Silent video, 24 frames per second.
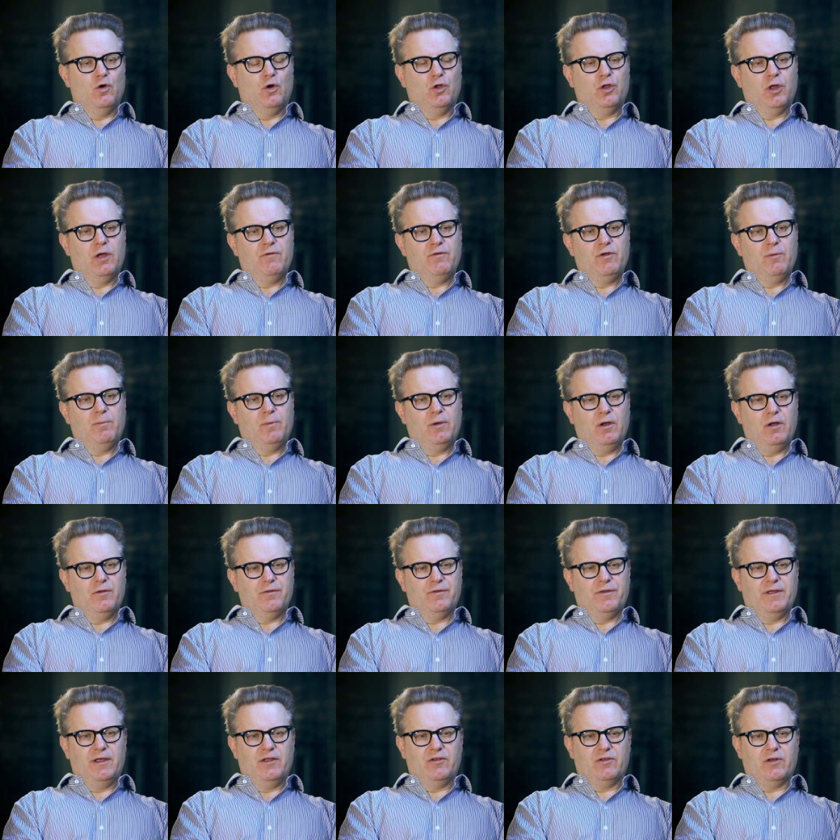Although if you
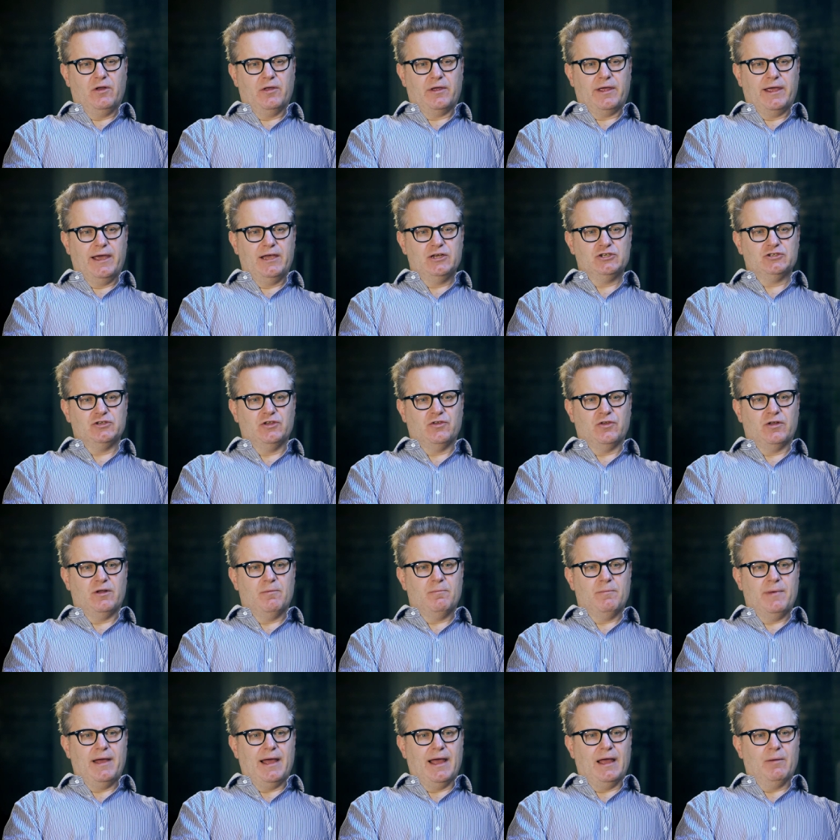plot these locations on a
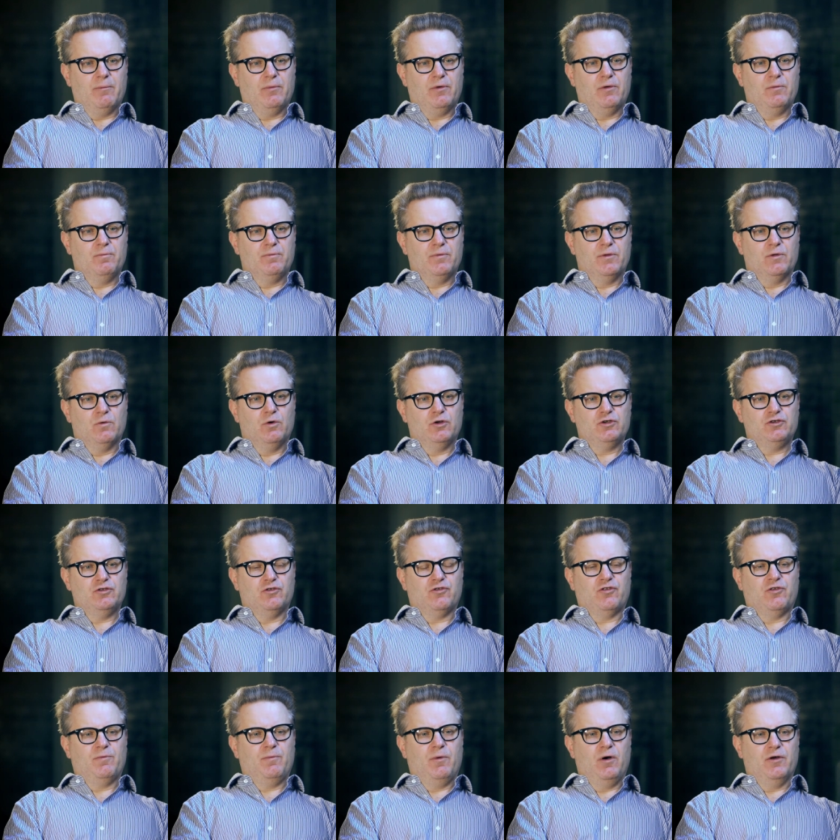map, what
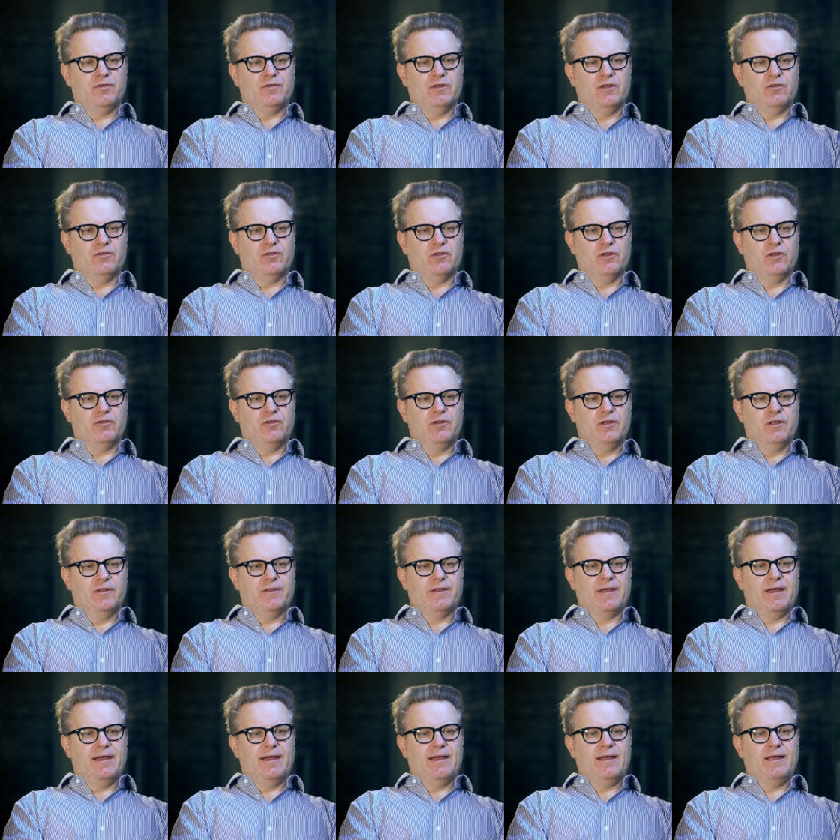you'll spot is that
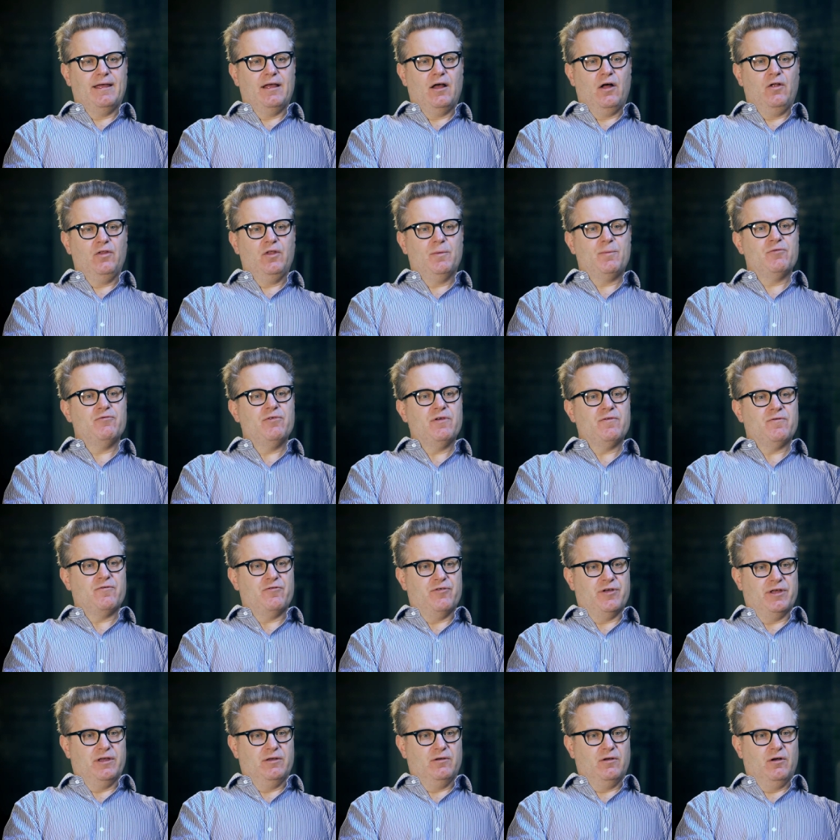they're on the
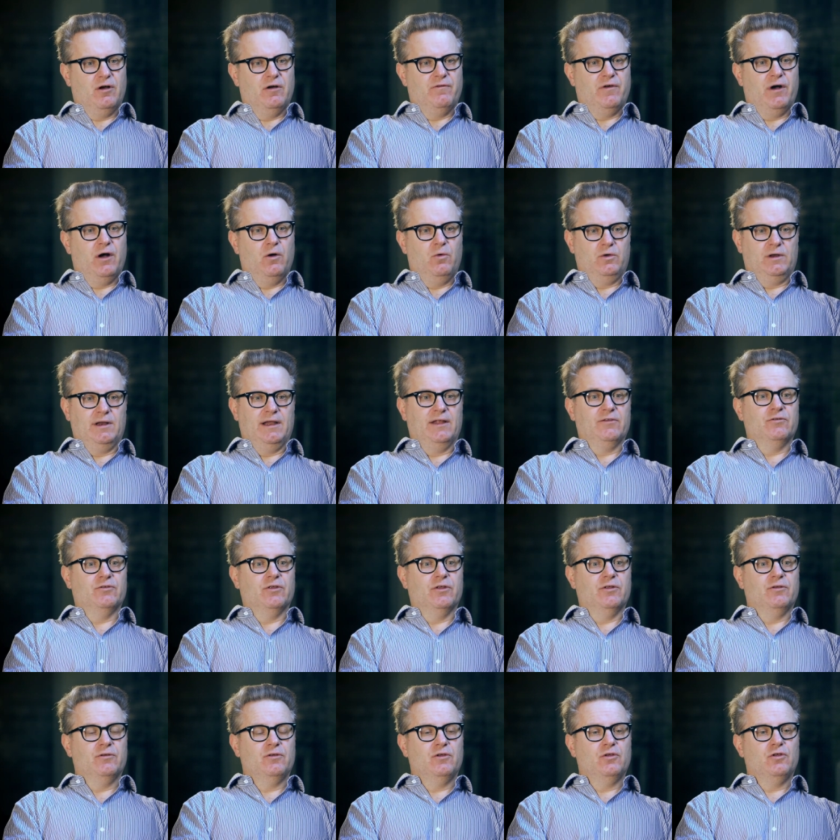periphery of old
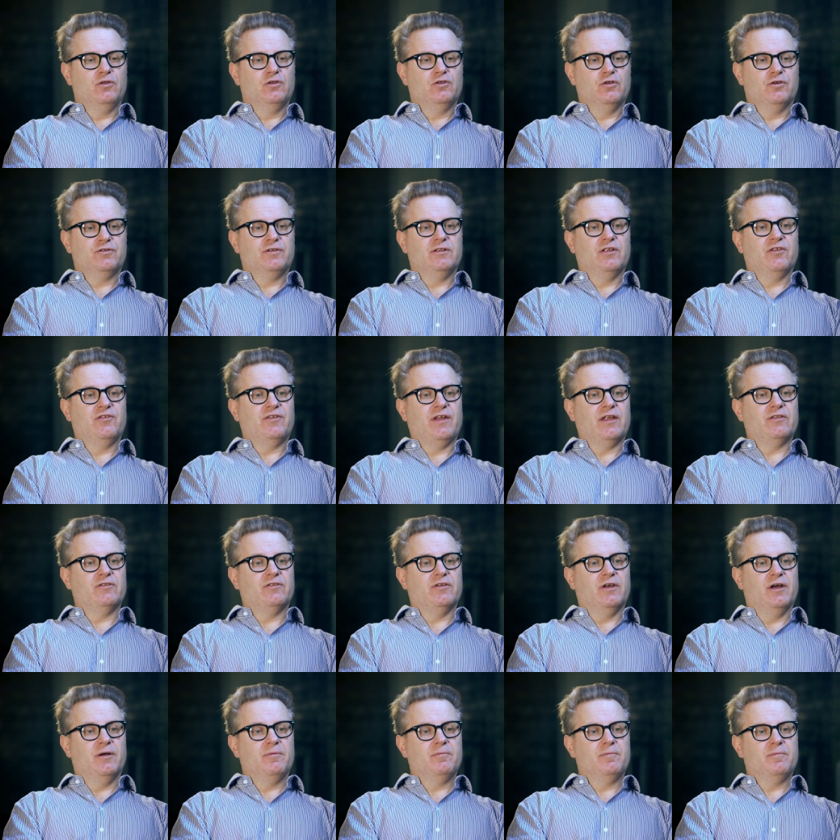London, not in the
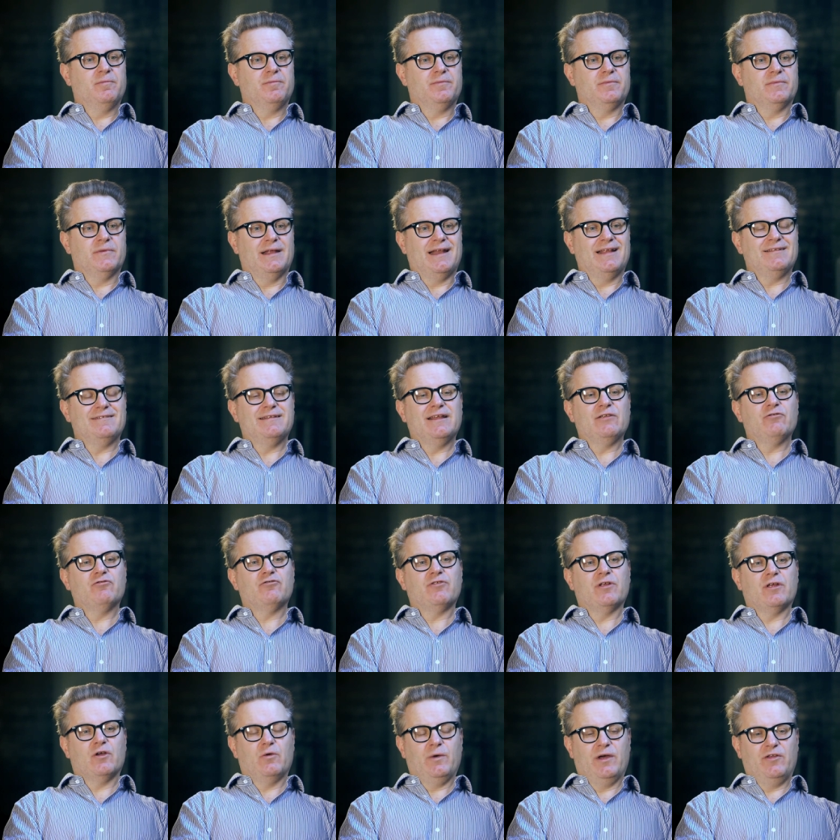centre. And that's an
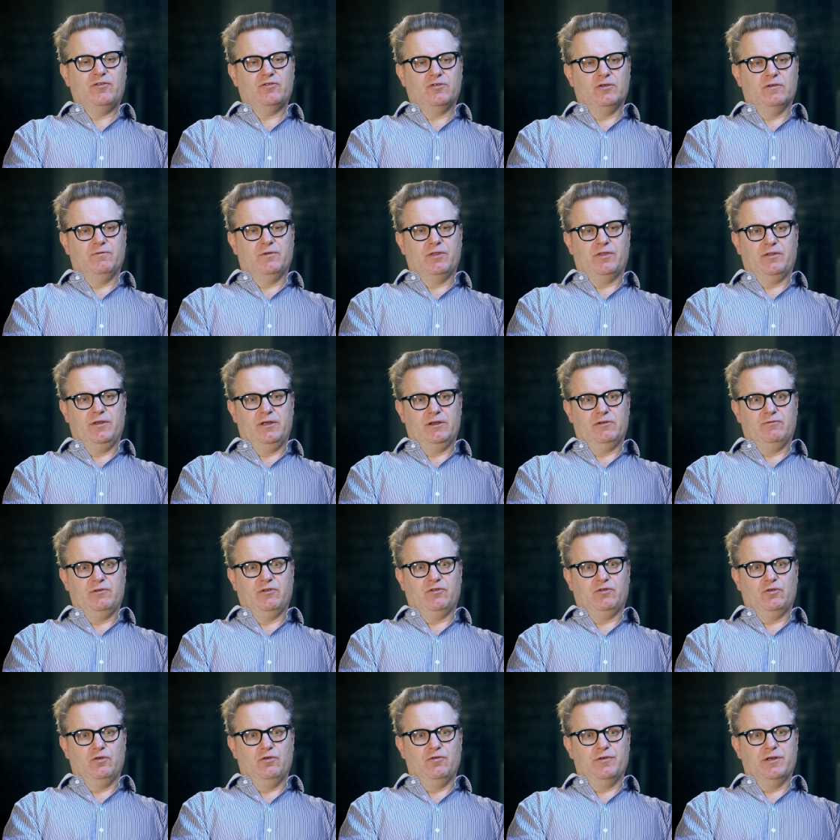interesting question for theatre
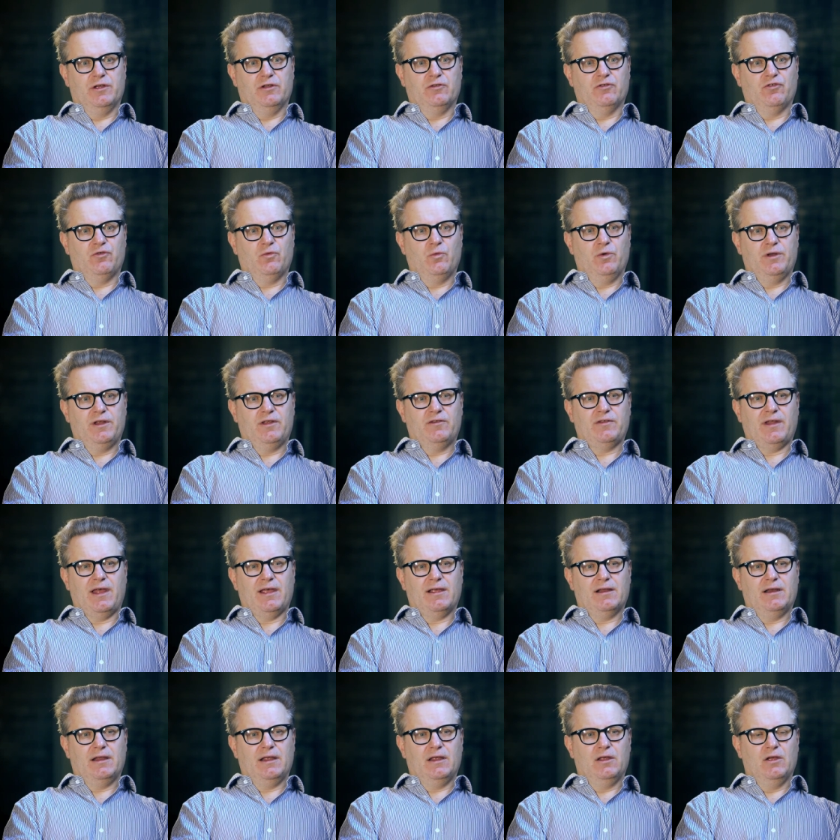historians. What
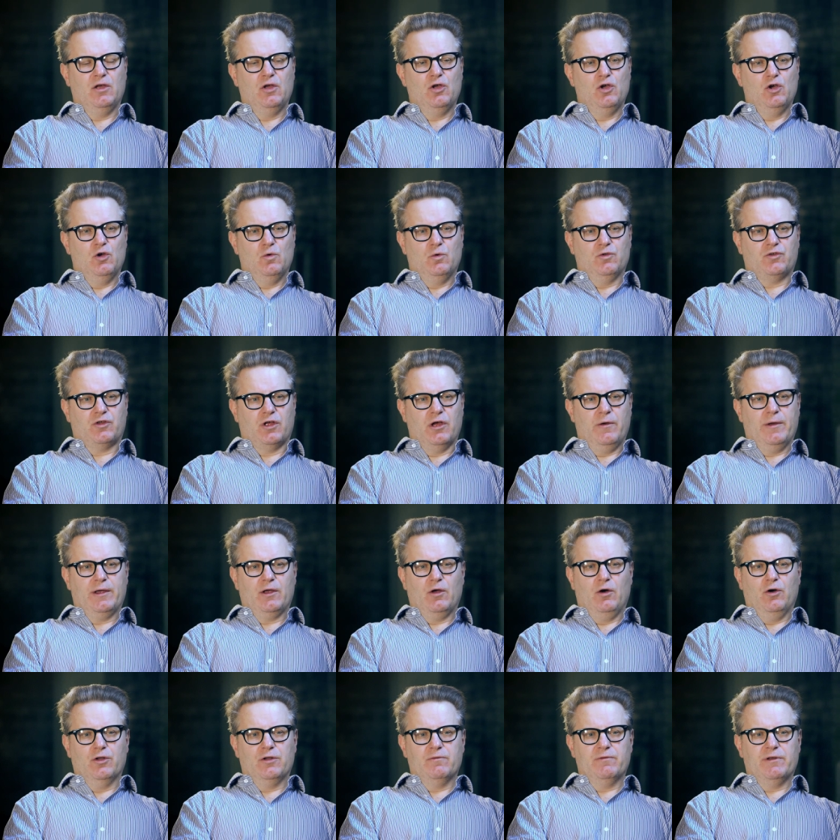exactly was going
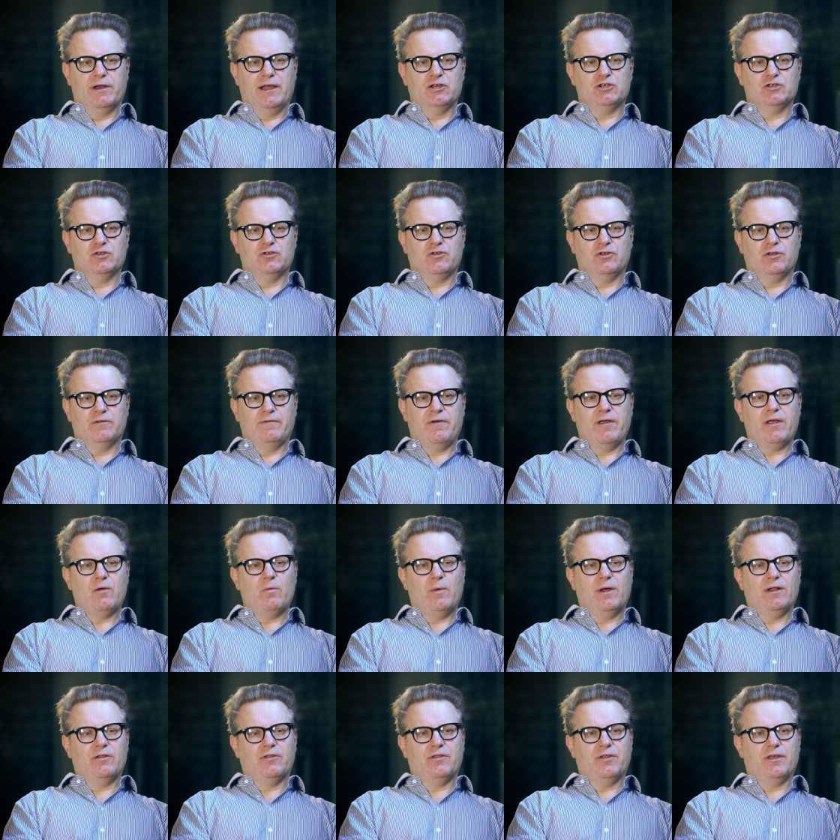on in relation to the very
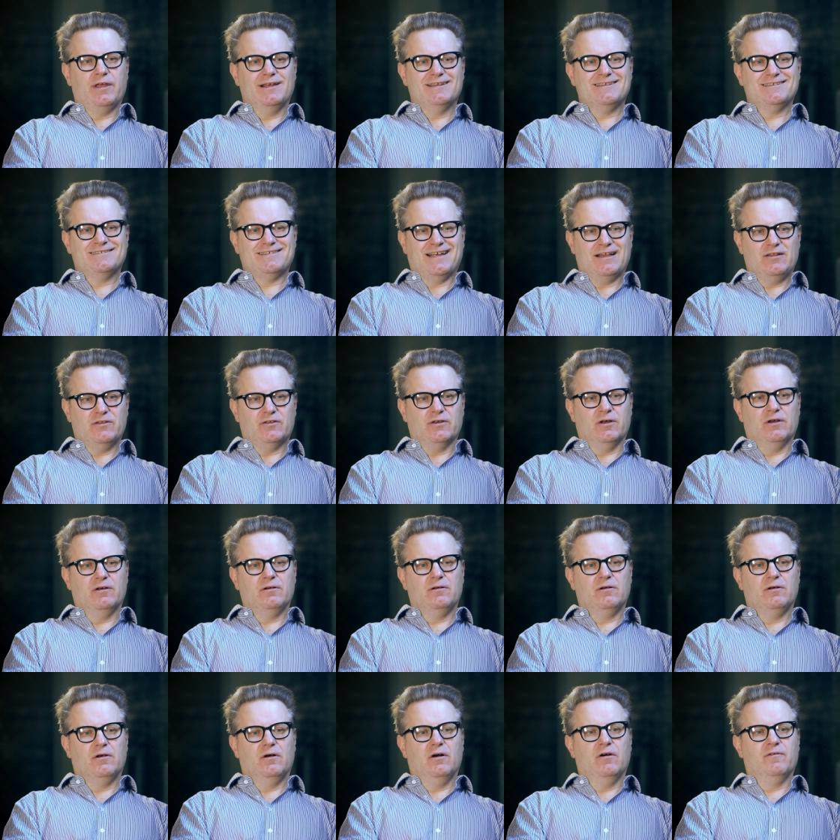wealthy centre
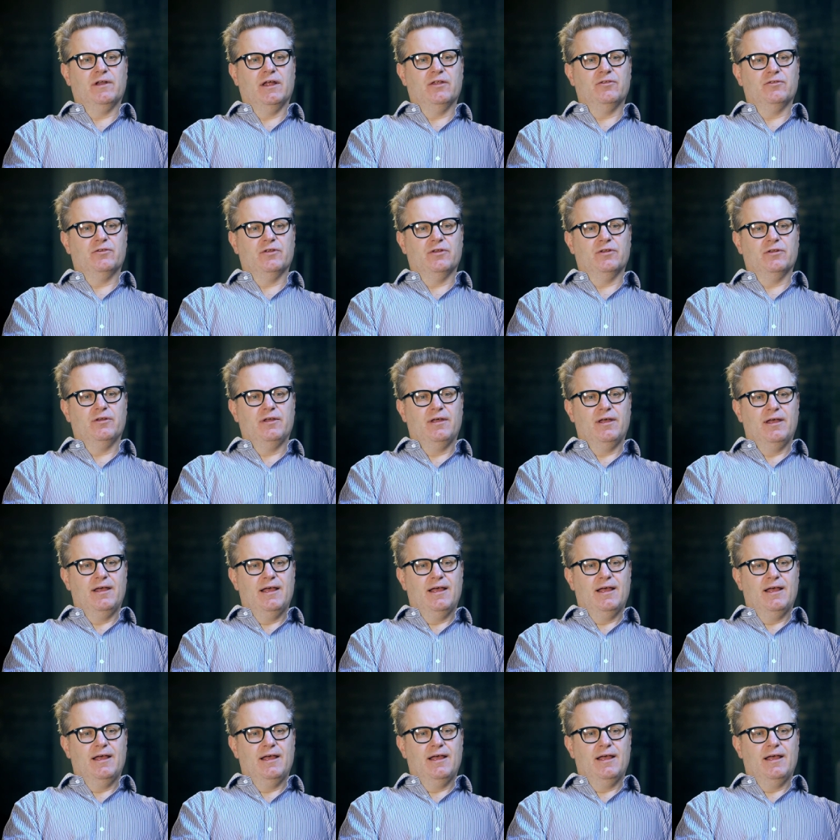of London?